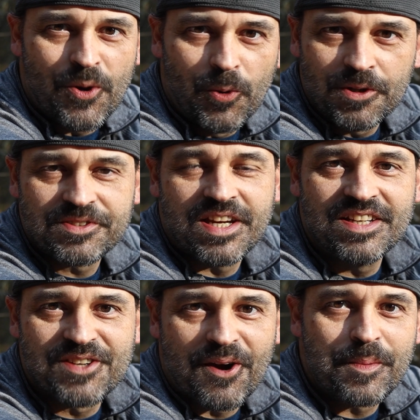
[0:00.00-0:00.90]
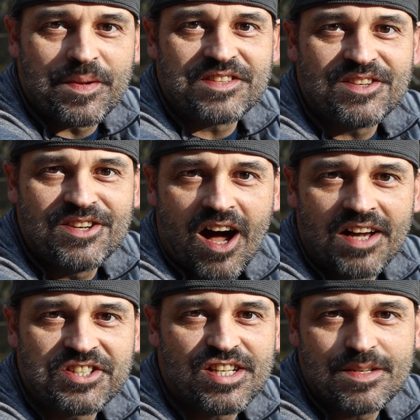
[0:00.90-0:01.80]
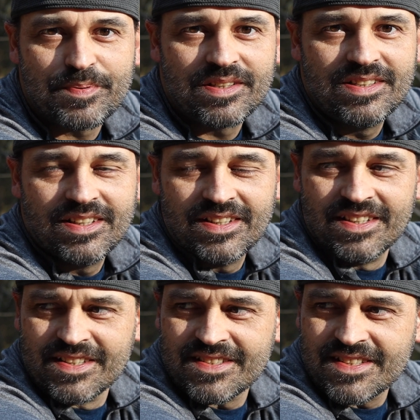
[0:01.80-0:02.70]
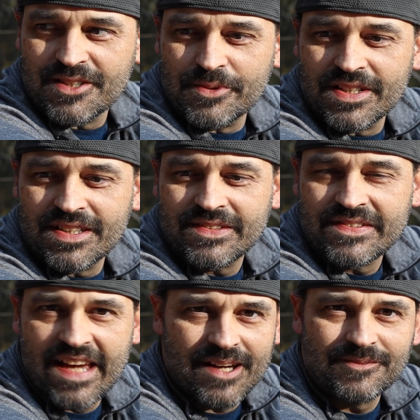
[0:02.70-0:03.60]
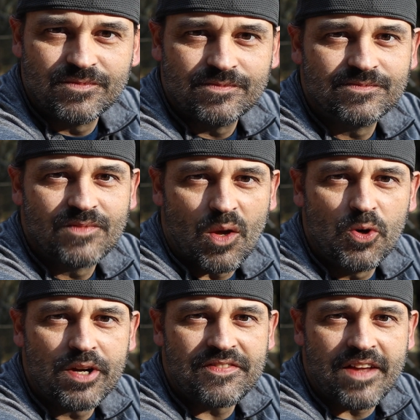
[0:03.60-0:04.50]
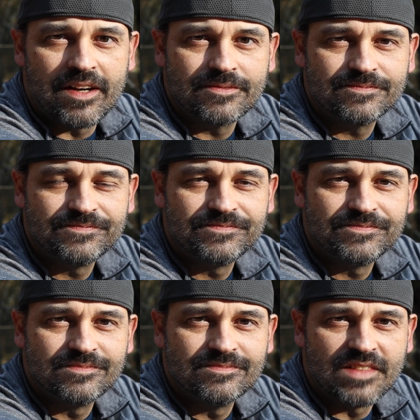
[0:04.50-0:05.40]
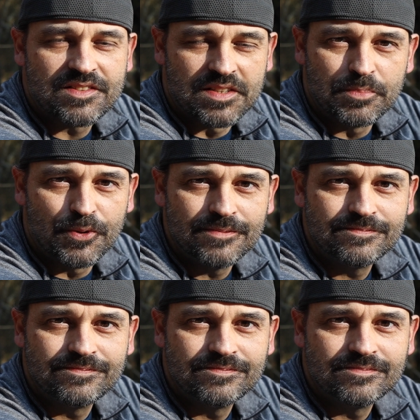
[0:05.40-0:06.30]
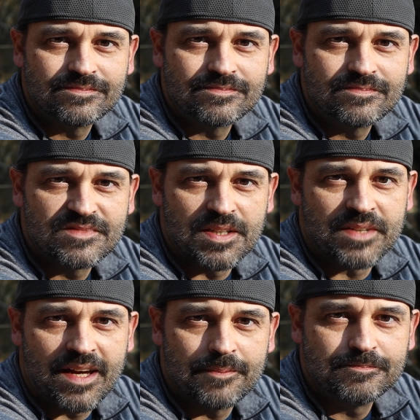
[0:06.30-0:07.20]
oilskin tarp is not cheap. So yeah, we'll get there at some point, sometime.